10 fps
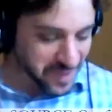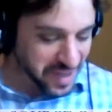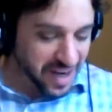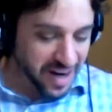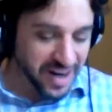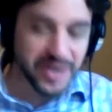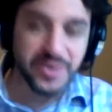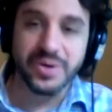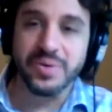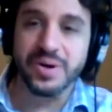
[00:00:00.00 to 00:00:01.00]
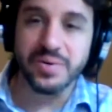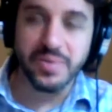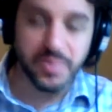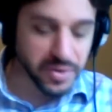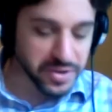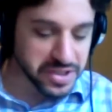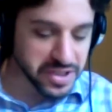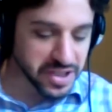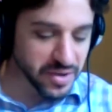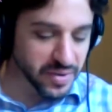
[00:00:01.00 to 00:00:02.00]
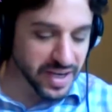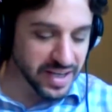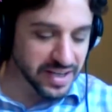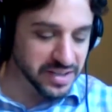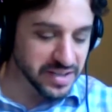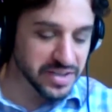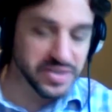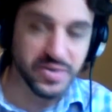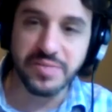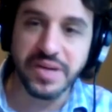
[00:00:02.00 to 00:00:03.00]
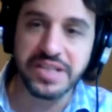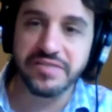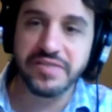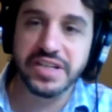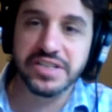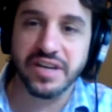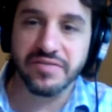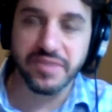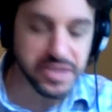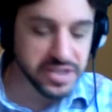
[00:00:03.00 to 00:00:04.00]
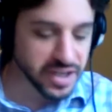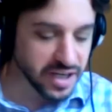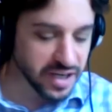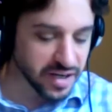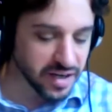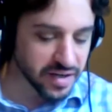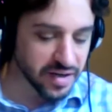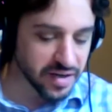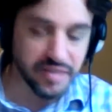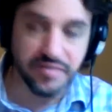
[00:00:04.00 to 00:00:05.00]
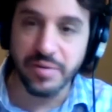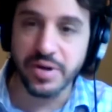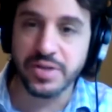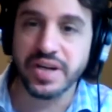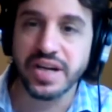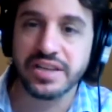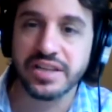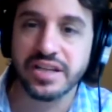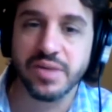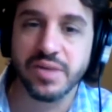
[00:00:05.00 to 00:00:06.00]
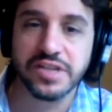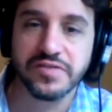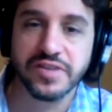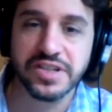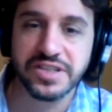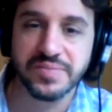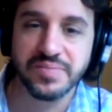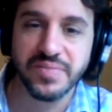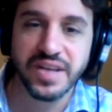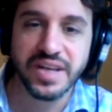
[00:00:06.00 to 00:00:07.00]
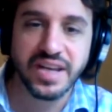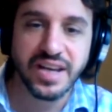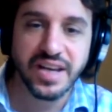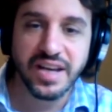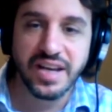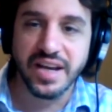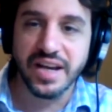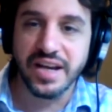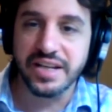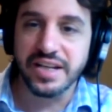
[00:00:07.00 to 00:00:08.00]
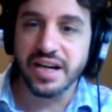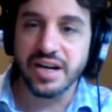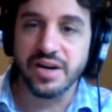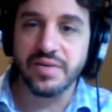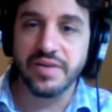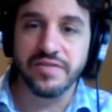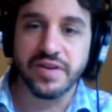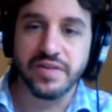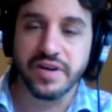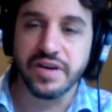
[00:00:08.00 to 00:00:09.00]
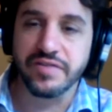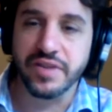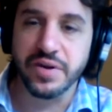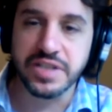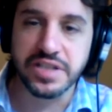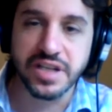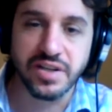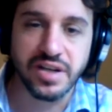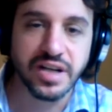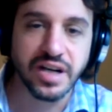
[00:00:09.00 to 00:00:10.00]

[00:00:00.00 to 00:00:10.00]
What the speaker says: right, cool. Well, we'll see you at the Source Mesa Phoenix conference on February 28th and March 1st. And for those listening along,